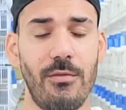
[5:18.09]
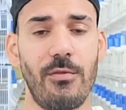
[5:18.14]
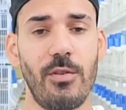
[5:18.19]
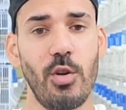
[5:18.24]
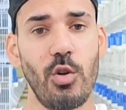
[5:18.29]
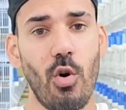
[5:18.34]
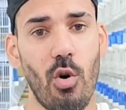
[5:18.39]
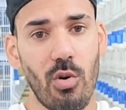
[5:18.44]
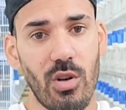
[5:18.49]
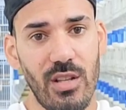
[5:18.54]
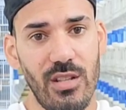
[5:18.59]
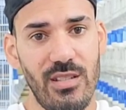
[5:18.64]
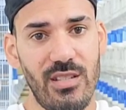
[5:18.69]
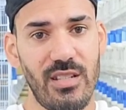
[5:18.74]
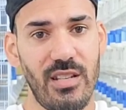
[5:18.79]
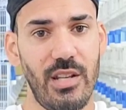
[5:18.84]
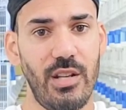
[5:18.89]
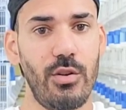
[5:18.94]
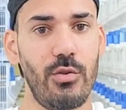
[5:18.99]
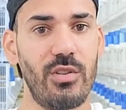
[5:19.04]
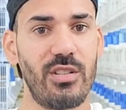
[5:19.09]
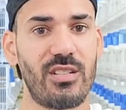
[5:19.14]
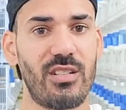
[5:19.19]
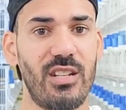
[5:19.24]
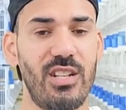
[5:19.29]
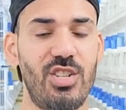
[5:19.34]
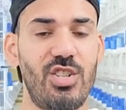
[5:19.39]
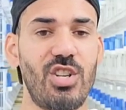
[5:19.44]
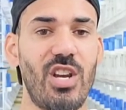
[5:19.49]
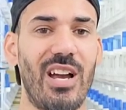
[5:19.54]
If you don't
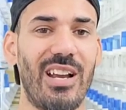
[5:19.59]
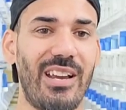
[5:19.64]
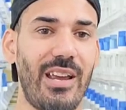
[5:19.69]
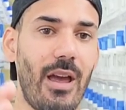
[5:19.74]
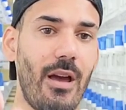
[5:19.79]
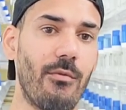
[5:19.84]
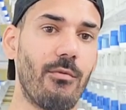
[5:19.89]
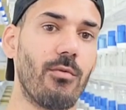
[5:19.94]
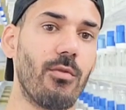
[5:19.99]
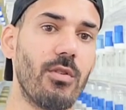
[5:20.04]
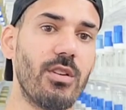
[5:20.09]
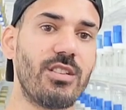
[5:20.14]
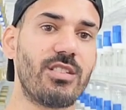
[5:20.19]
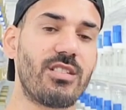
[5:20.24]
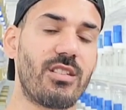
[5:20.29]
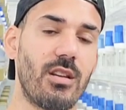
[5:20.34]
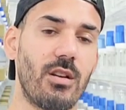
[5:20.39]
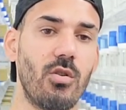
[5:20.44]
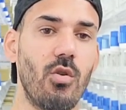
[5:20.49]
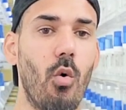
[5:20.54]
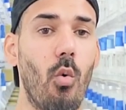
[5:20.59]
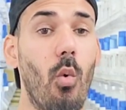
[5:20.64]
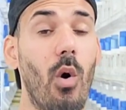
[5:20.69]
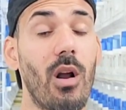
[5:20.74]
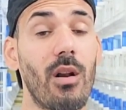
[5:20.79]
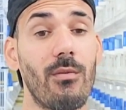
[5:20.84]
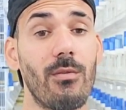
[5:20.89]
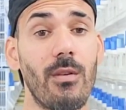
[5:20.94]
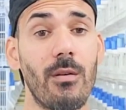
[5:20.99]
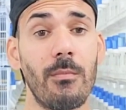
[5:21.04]
continuously check every single
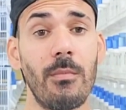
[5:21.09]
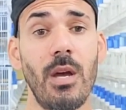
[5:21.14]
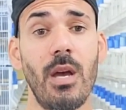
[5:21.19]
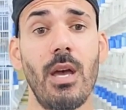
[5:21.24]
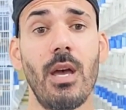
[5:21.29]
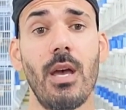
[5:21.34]
one of them,